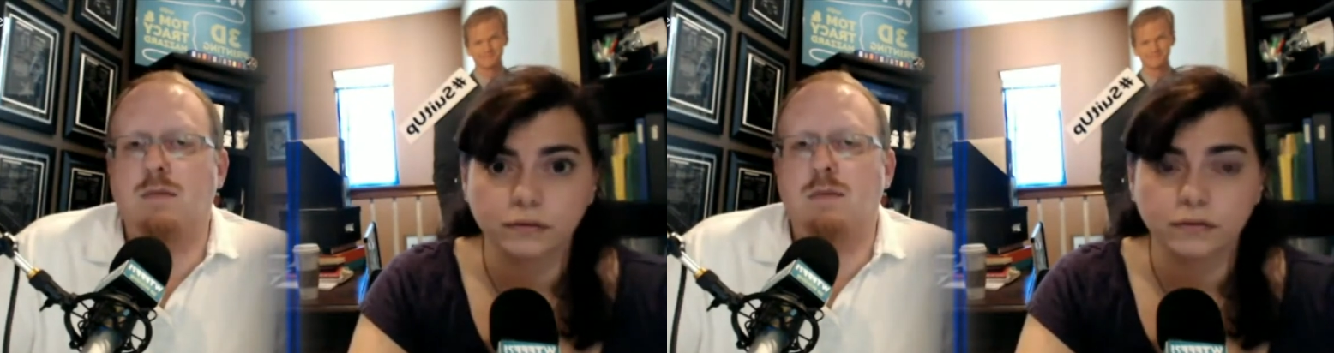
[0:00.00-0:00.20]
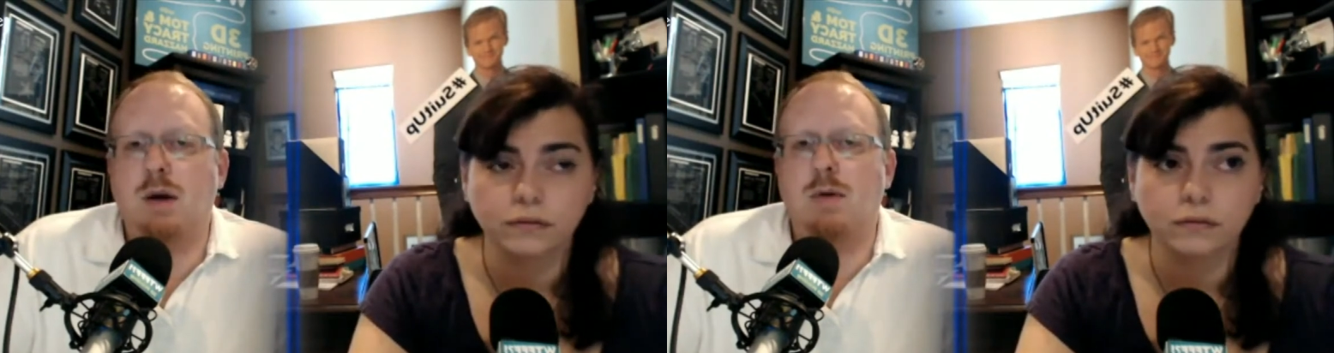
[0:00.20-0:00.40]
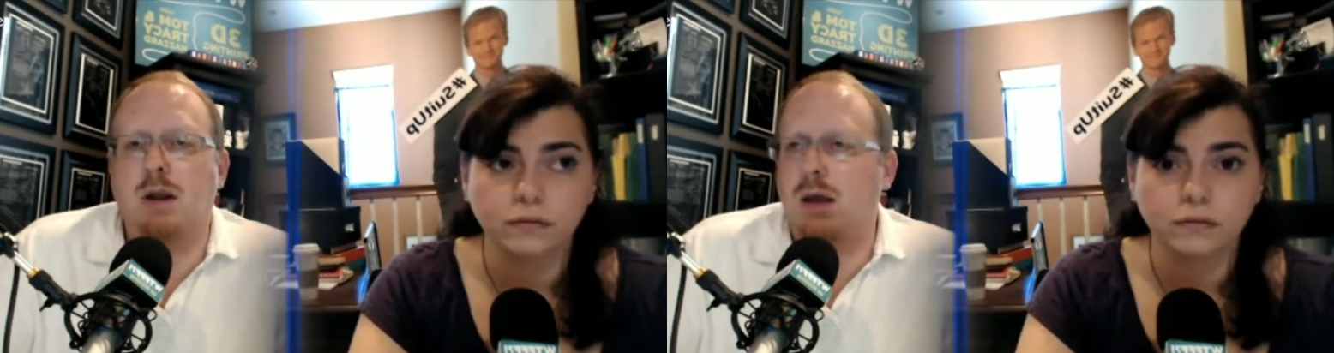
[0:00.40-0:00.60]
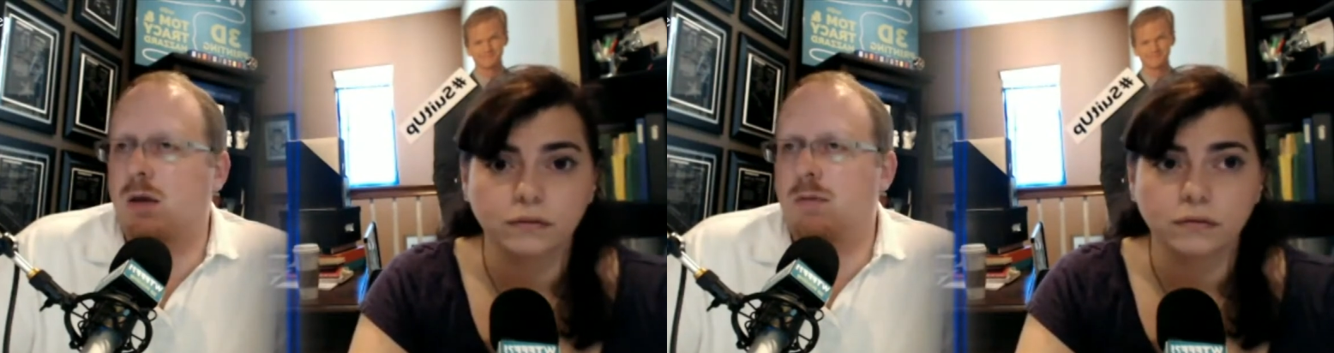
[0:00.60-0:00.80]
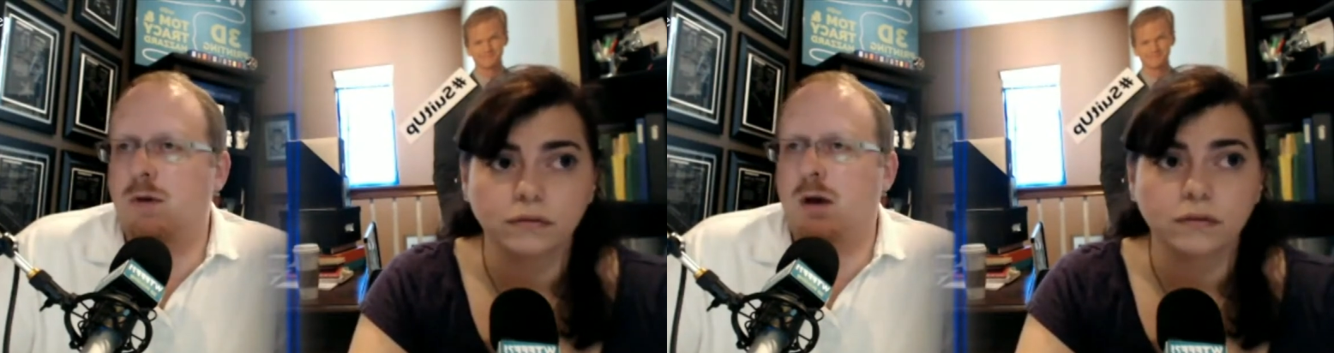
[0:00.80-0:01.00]
Speaker 1: to
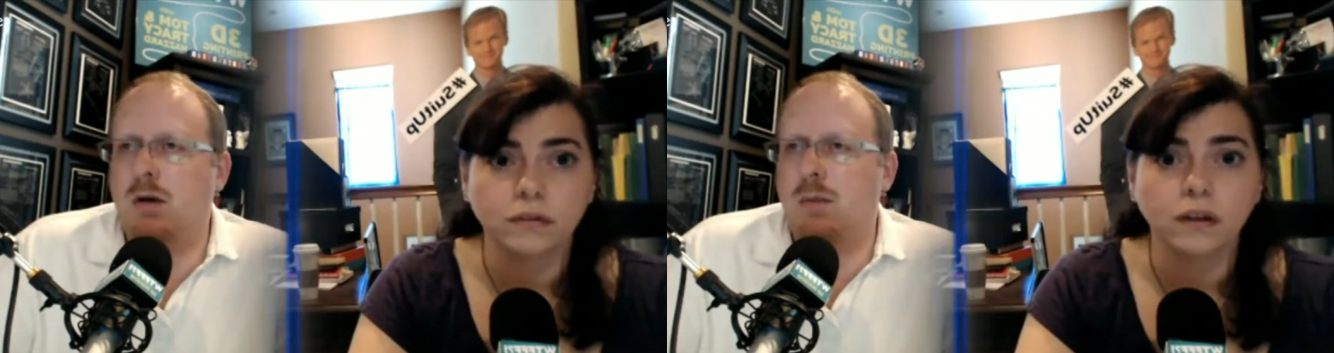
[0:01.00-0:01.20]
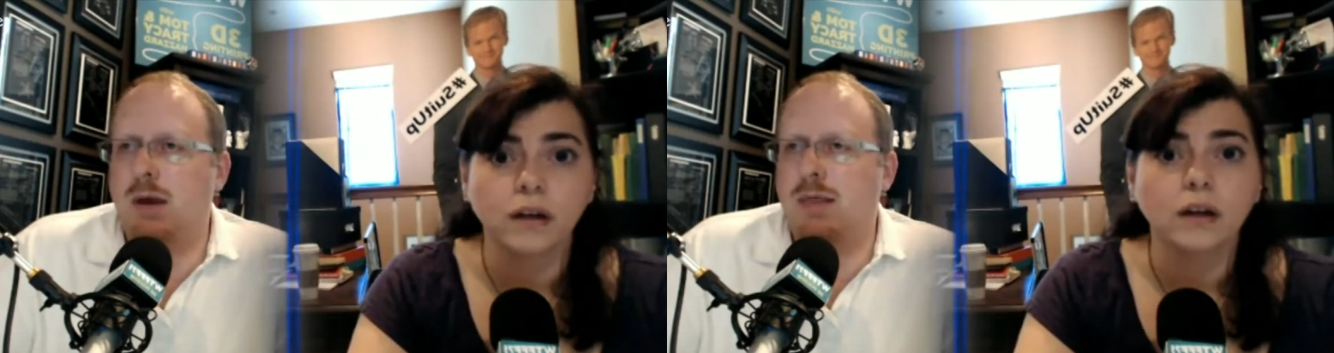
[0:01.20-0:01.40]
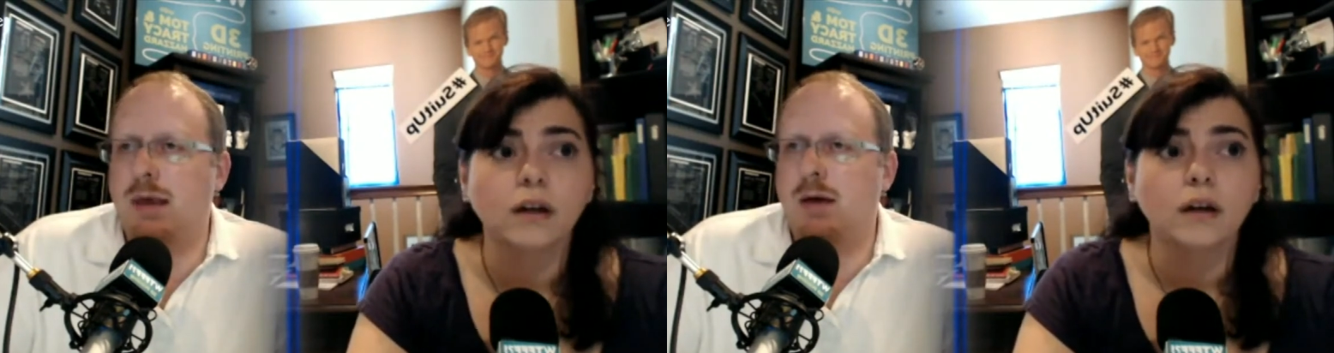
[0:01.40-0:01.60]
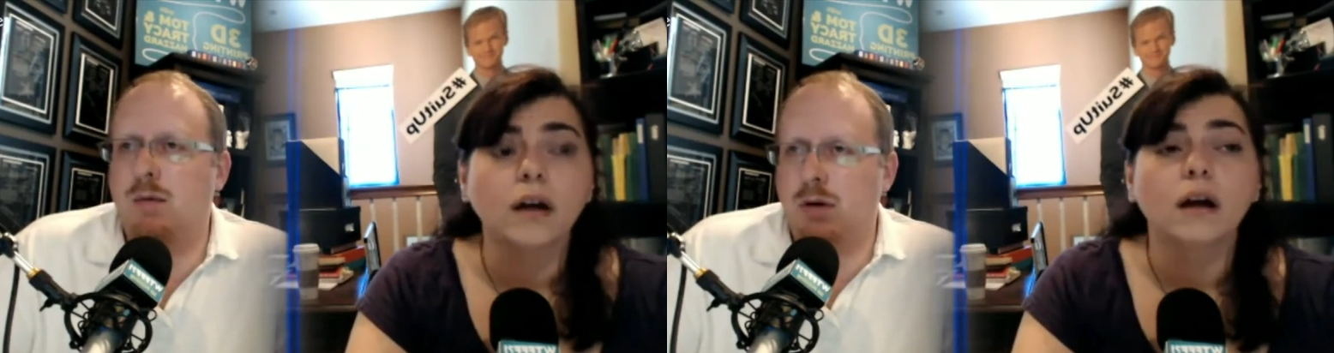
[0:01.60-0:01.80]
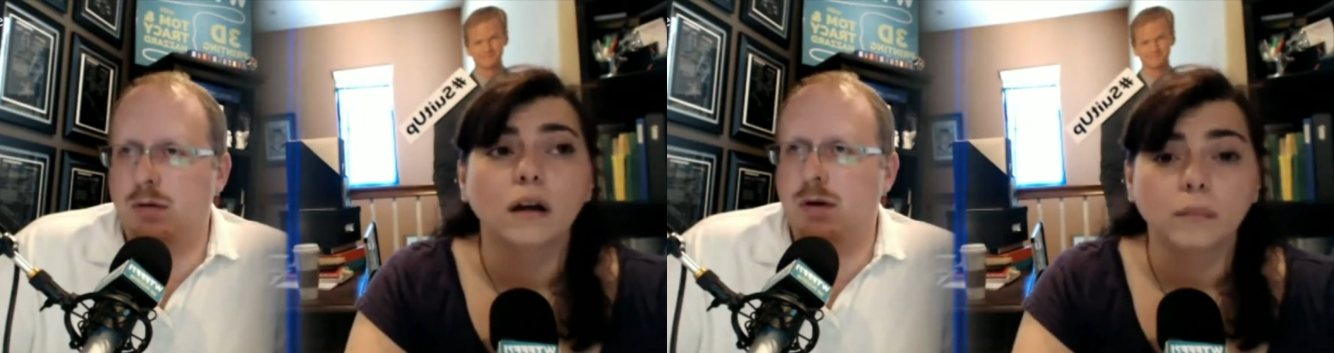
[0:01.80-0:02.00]
help talk about that
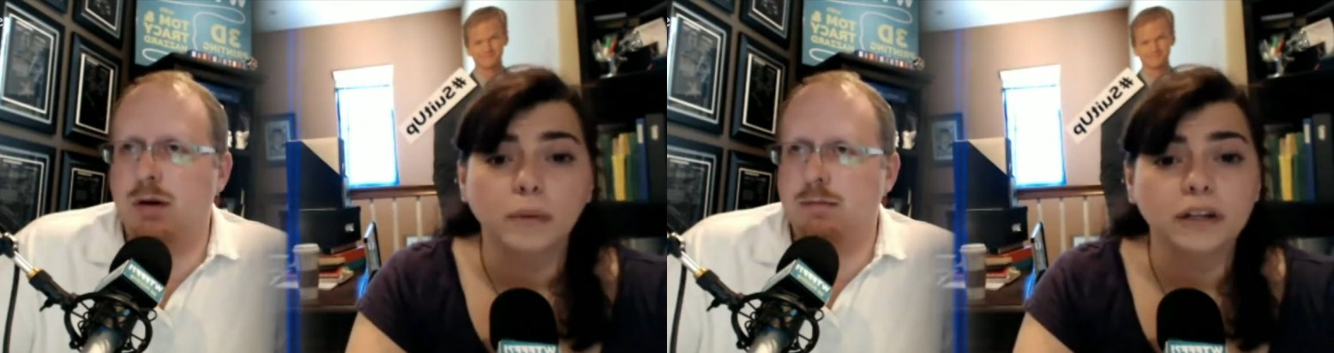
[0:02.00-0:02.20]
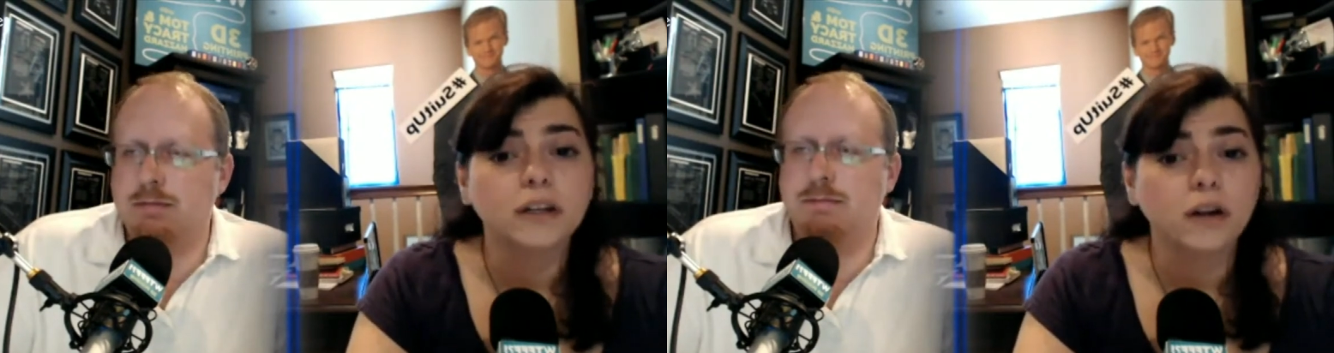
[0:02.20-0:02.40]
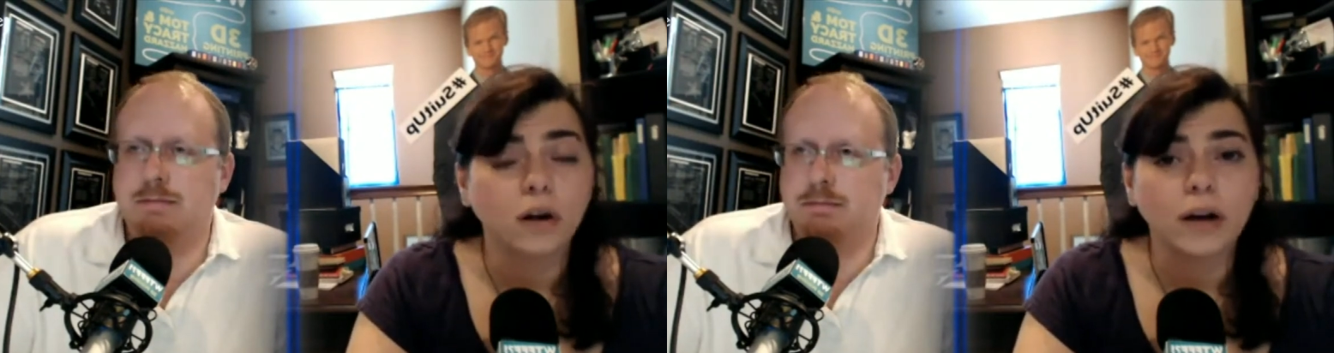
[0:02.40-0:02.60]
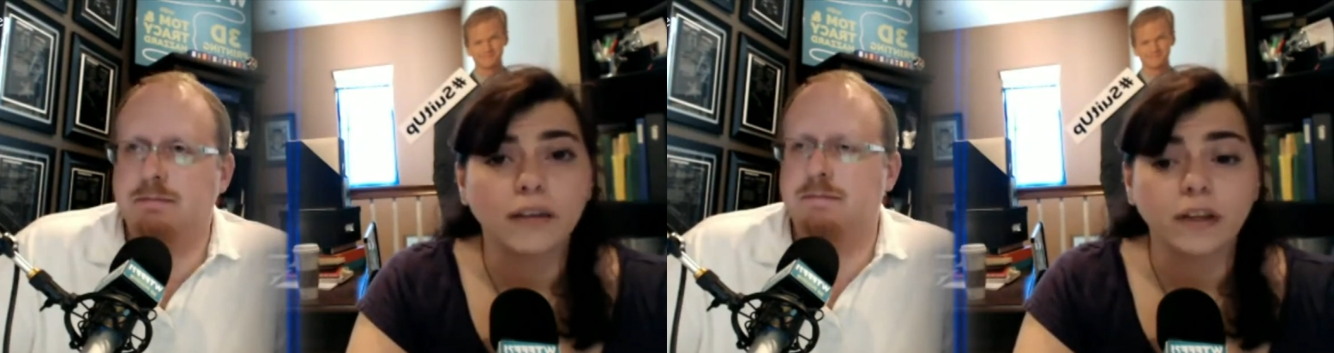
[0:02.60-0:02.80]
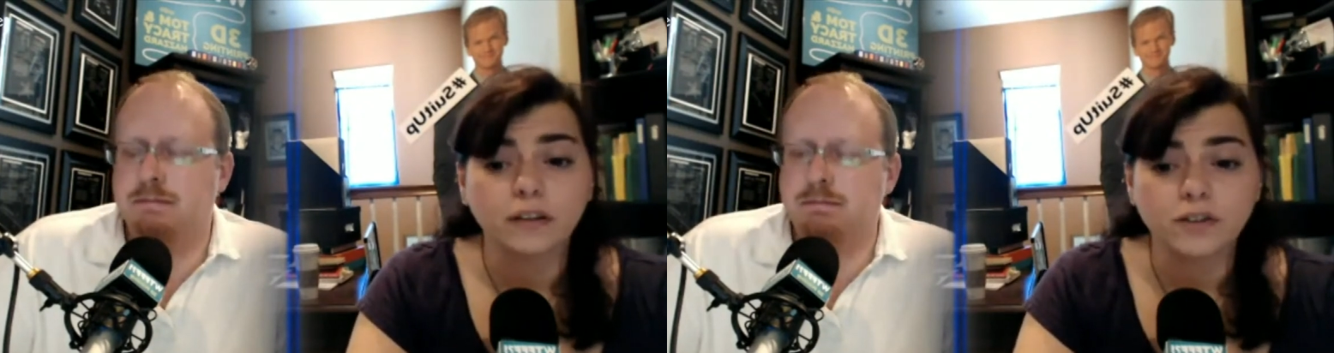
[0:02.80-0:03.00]
one.
Speaker 2: Right. But, you know,
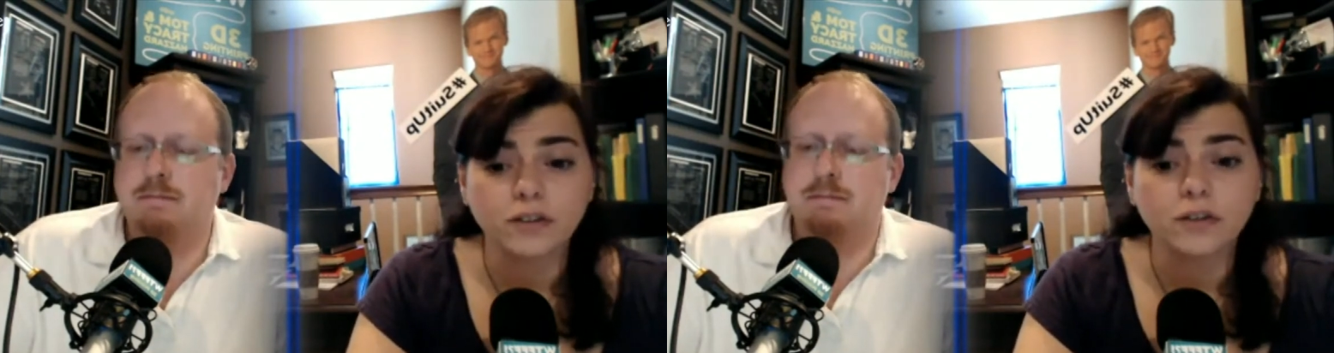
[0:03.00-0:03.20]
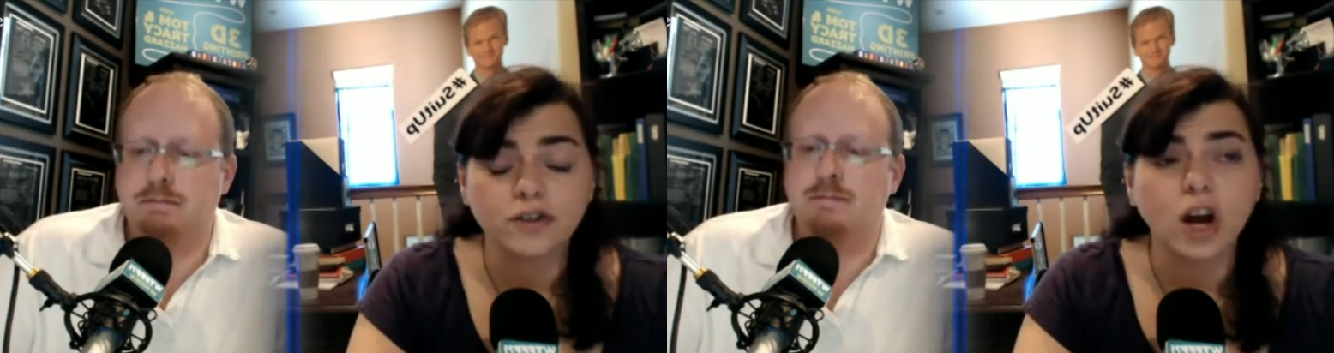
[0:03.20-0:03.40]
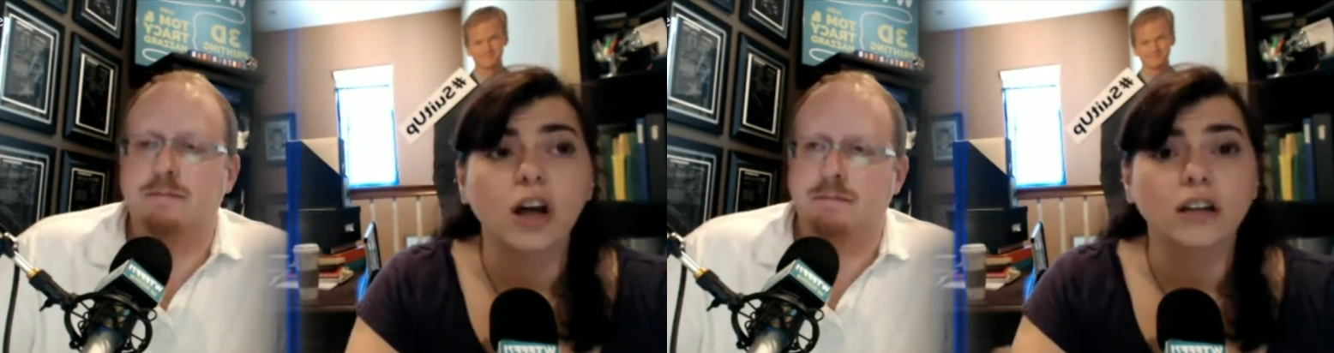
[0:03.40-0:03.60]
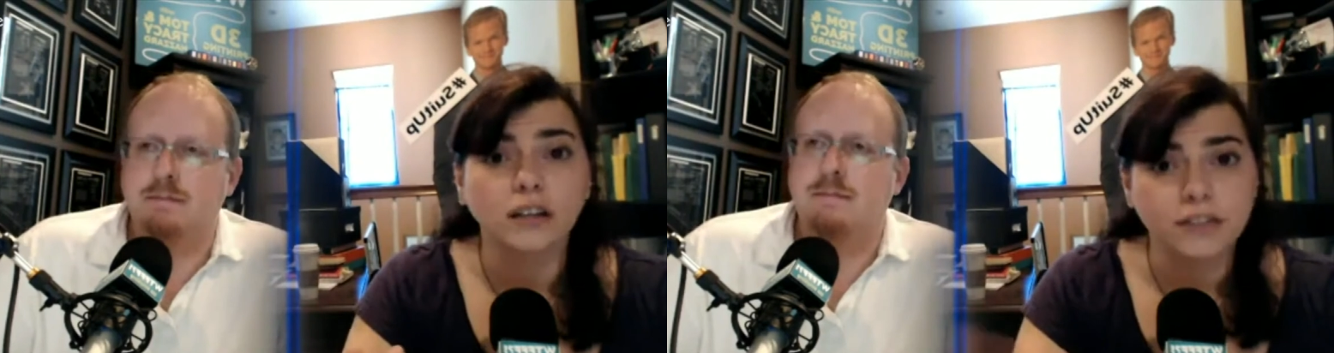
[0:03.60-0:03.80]
and then John